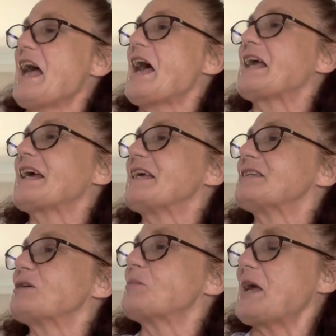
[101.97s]
Okay,
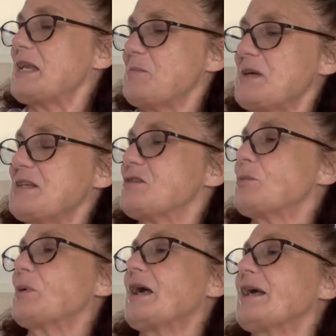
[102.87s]
so Bailey Beats the
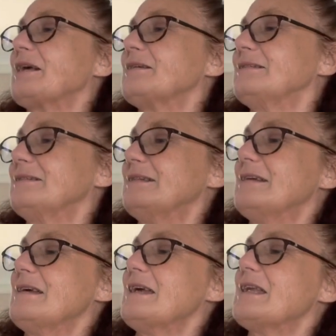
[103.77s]
Blarb,
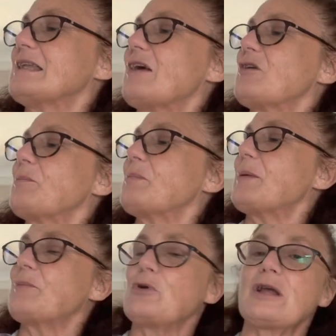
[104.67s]
in loving
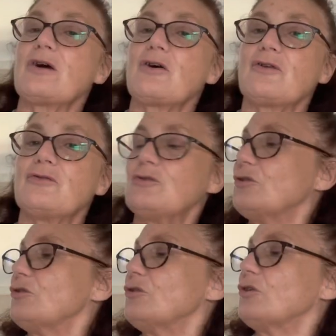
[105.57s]
memory of
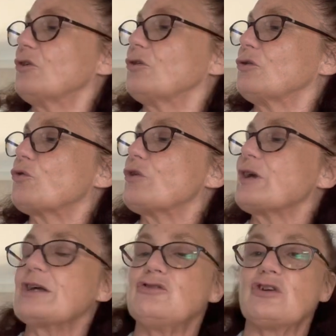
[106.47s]

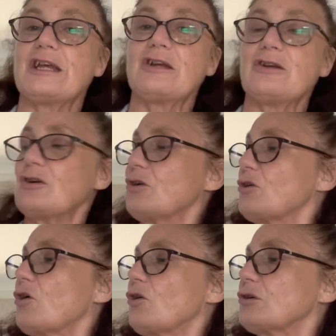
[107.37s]
Gloria Jean
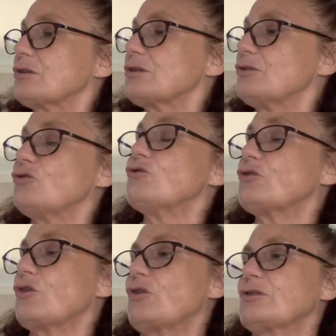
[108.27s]
Cox, June
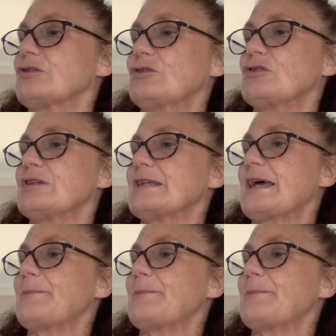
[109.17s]
Cox I should say.